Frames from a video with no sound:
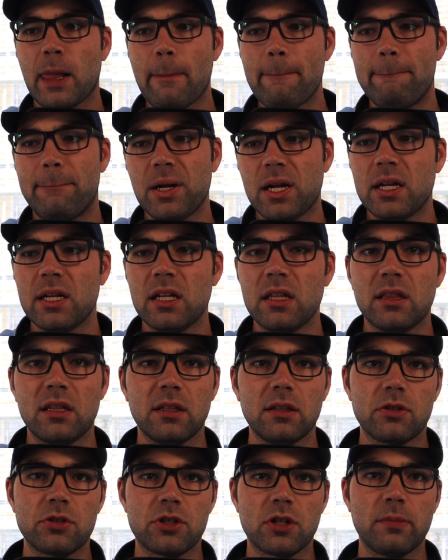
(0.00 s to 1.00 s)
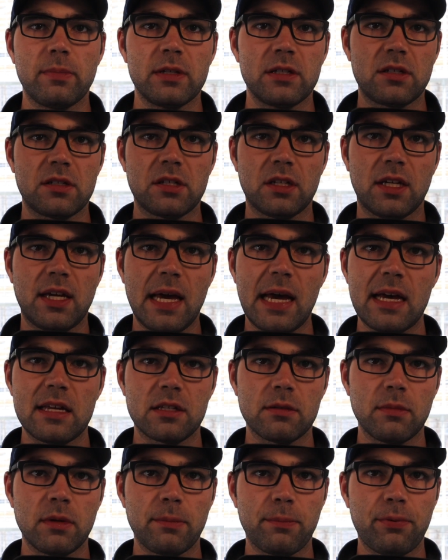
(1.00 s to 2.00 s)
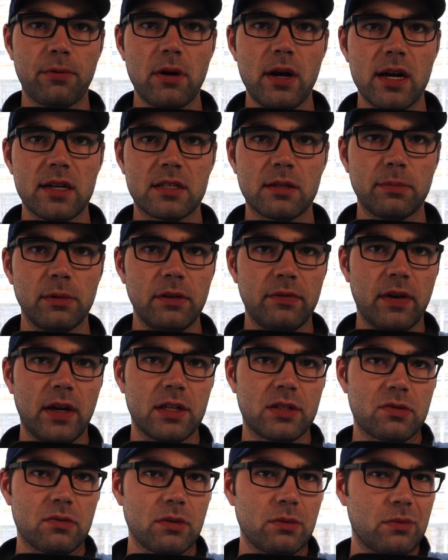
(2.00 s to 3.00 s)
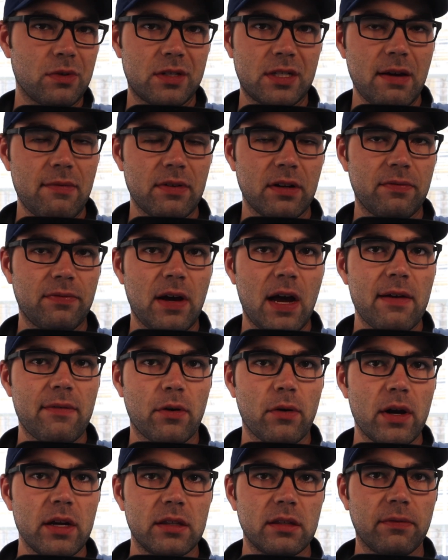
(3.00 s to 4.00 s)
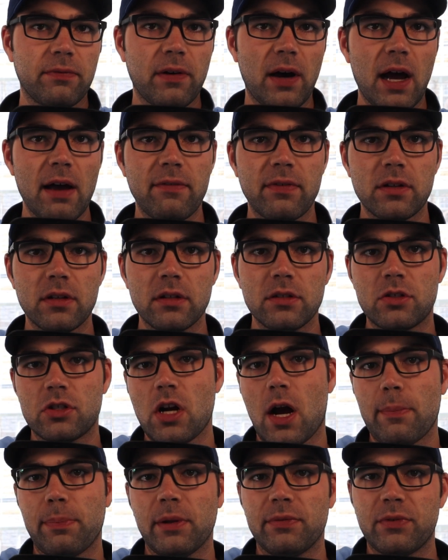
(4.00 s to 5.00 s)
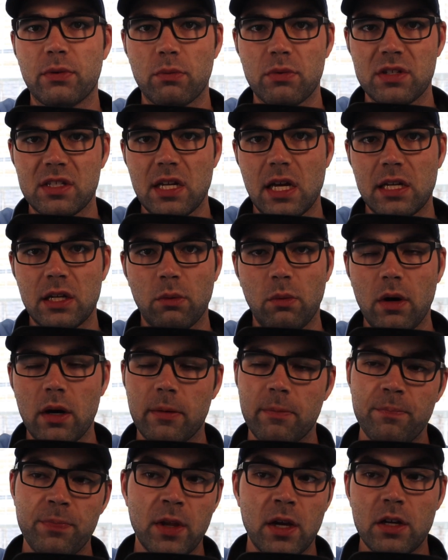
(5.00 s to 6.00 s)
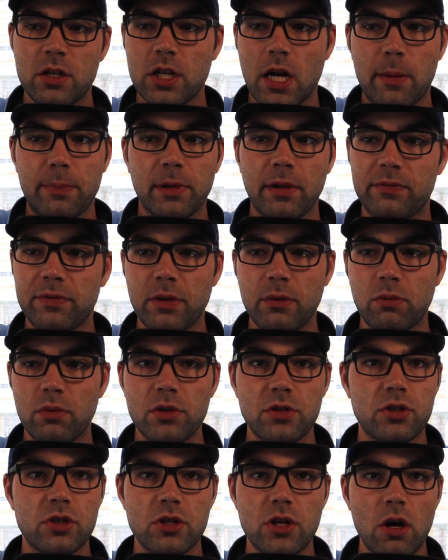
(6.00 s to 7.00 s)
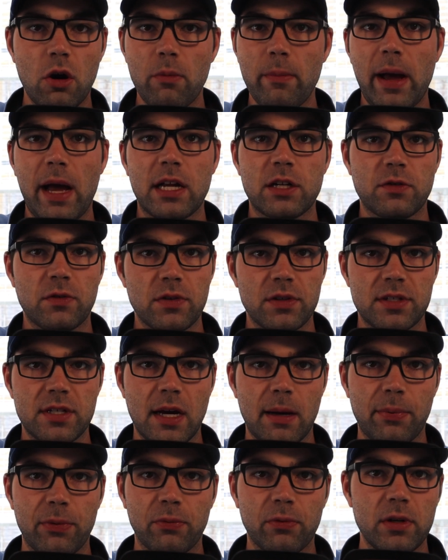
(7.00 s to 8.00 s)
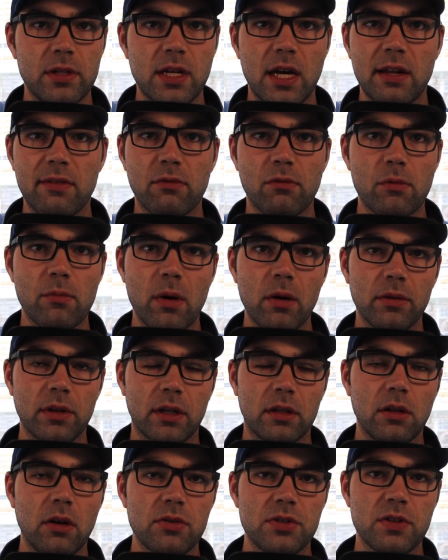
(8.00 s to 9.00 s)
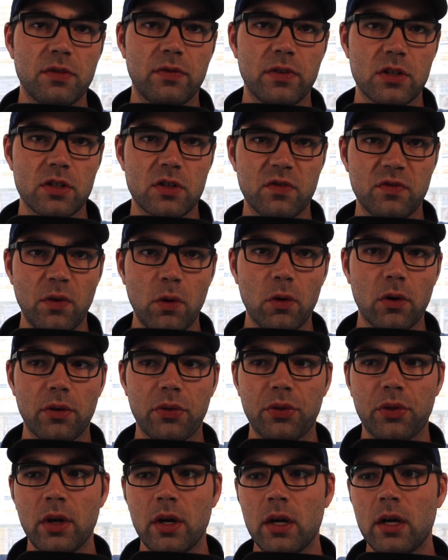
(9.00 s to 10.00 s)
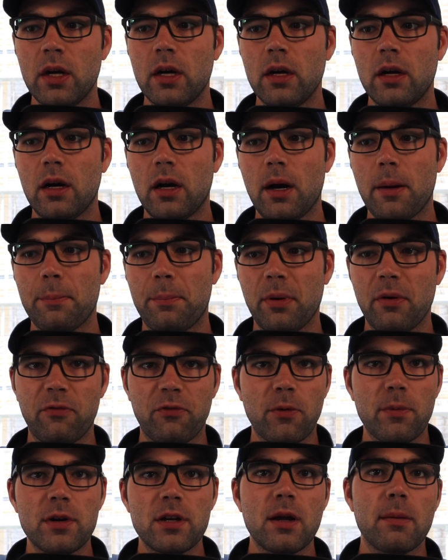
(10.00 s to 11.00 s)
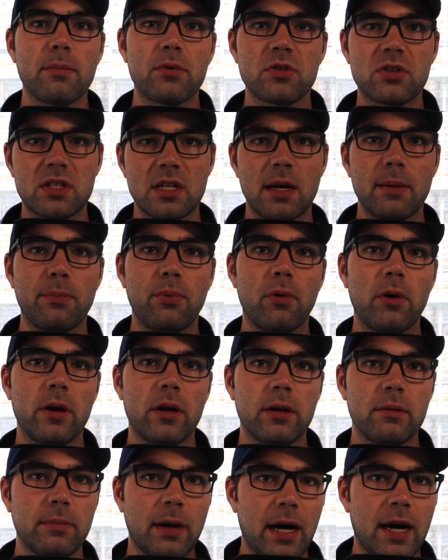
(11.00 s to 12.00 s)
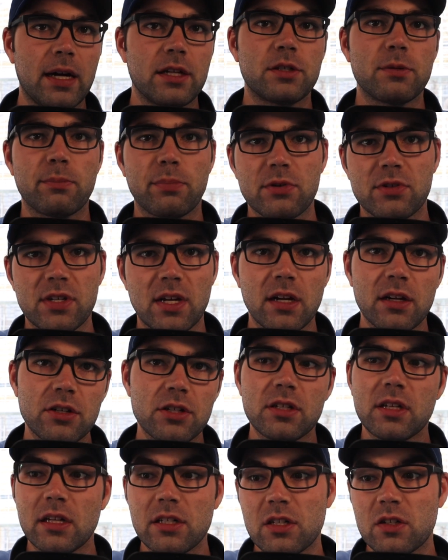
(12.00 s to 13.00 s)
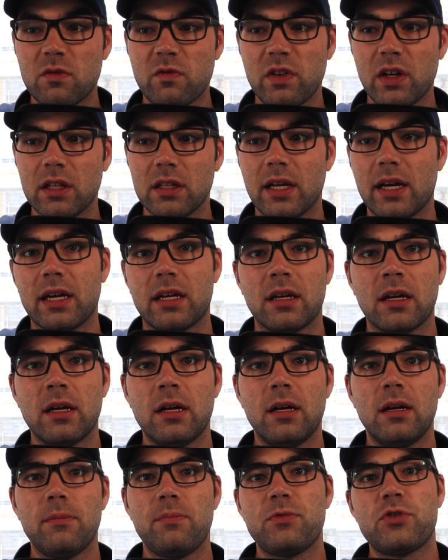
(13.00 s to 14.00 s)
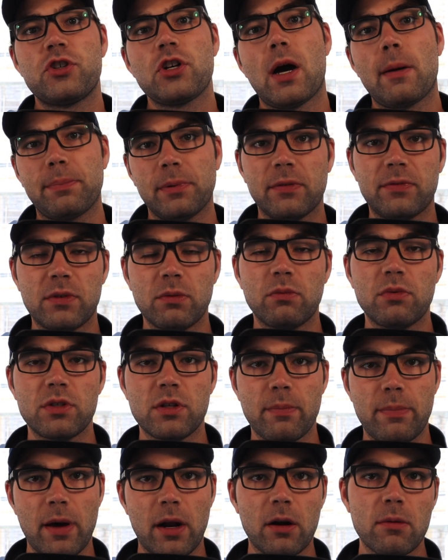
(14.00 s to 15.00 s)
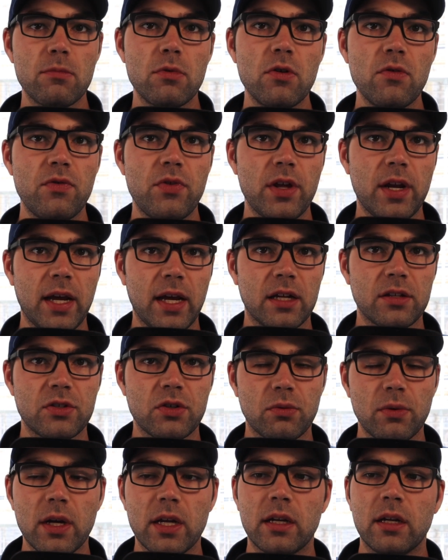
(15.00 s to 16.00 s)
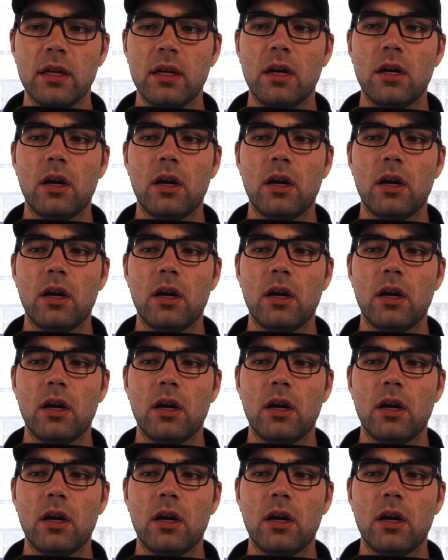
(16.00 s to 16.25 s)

But I didn't think there should have been such a chasm in price. I believe Answer In was 7-5 or 8-5, and Shoplifted was 10-1. Shoplifted was no match for the top 3, not even remotely close. He finished 4th. But from a number standpoint and odds and percentages, I just felt like Shoplifted was a better move than Answer In.